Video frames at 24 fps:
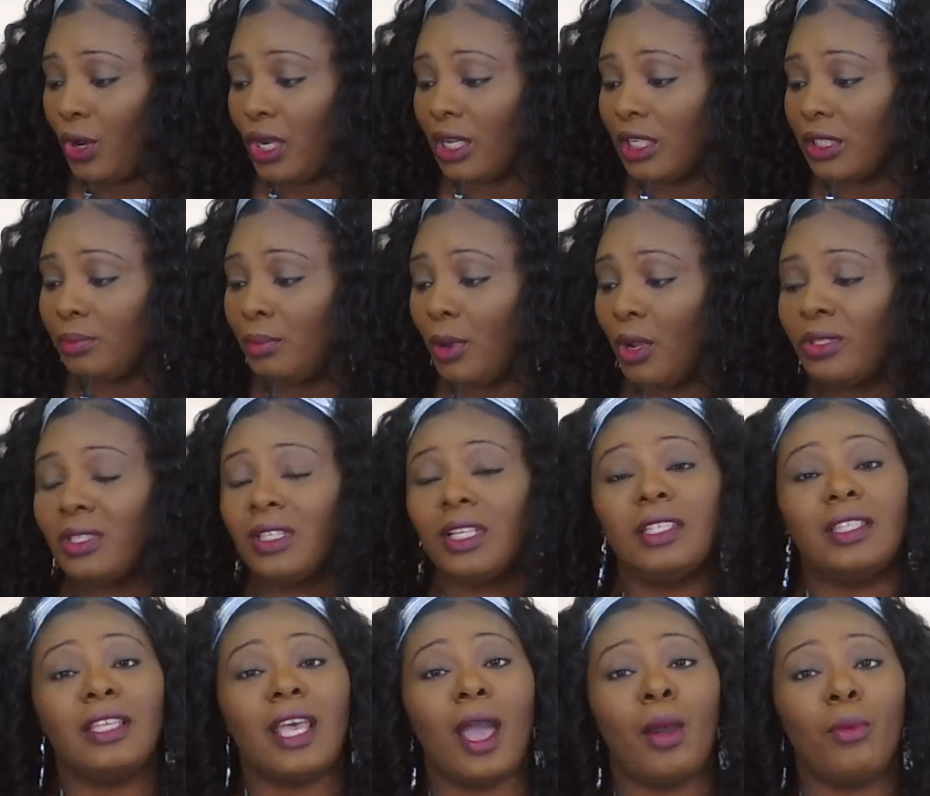Because most
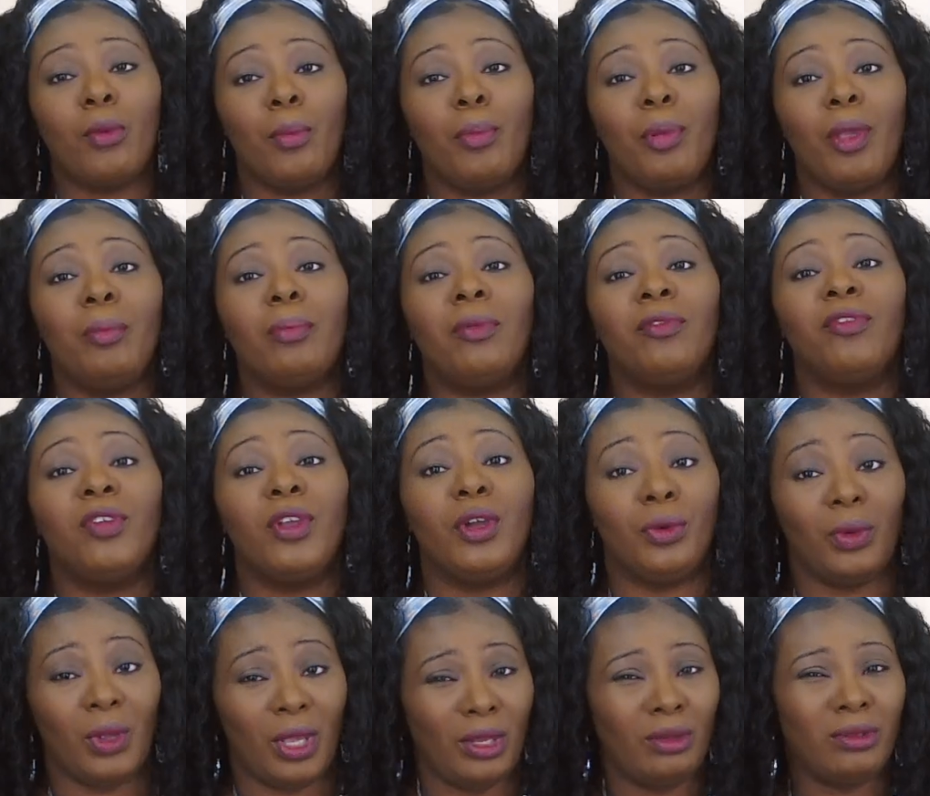of the time when people
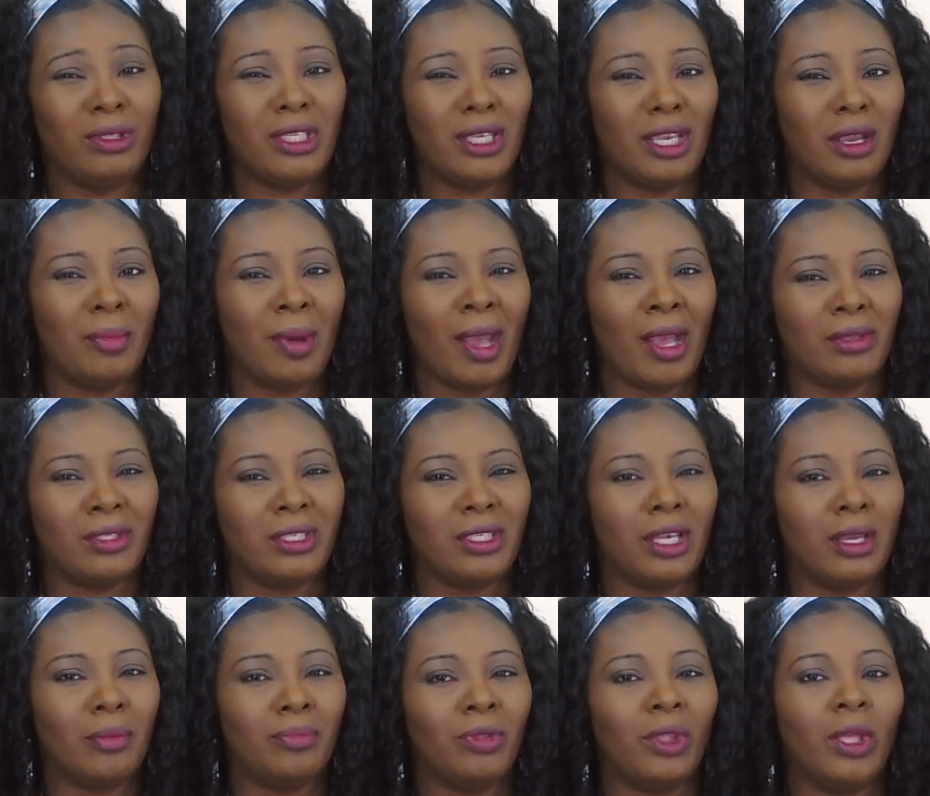feel guilty about
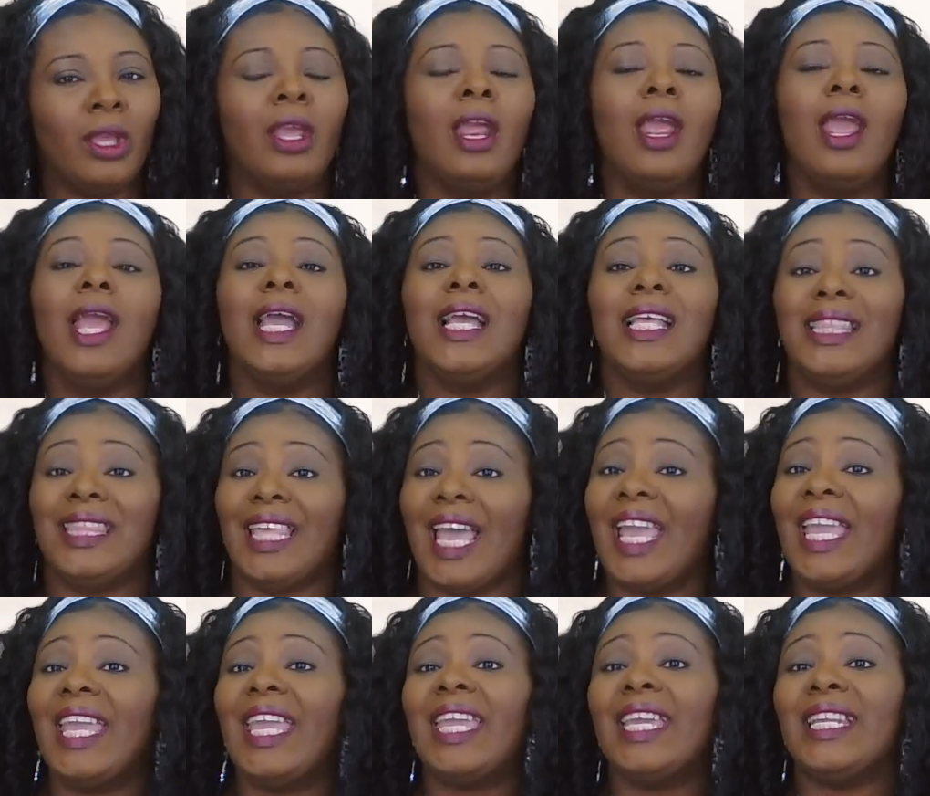something,
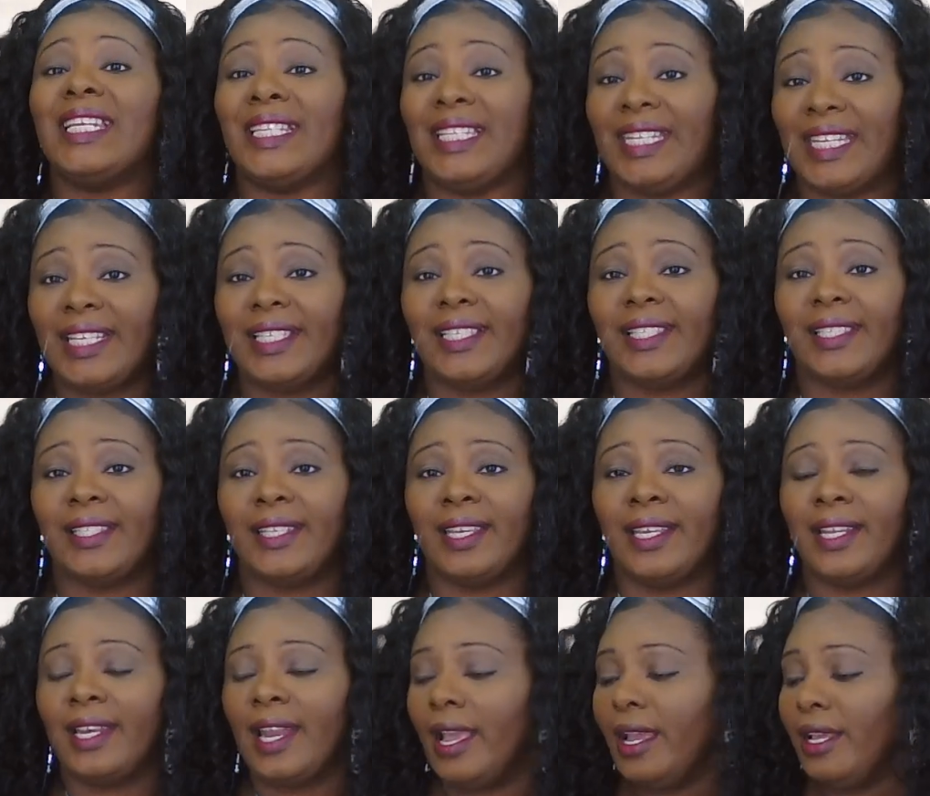they get
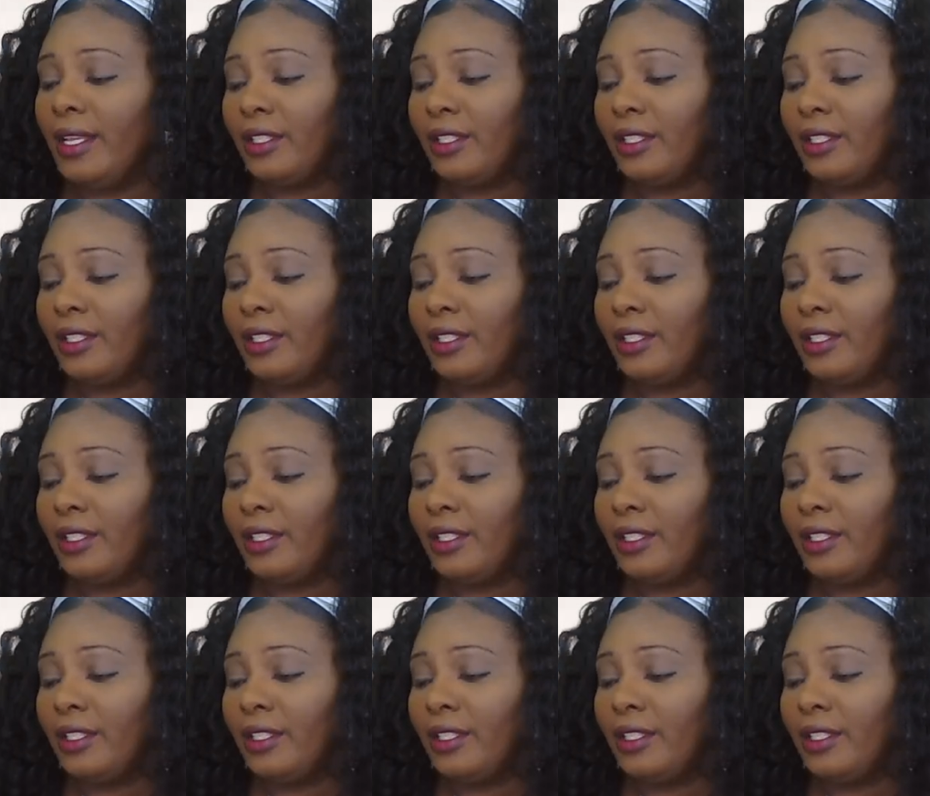distant.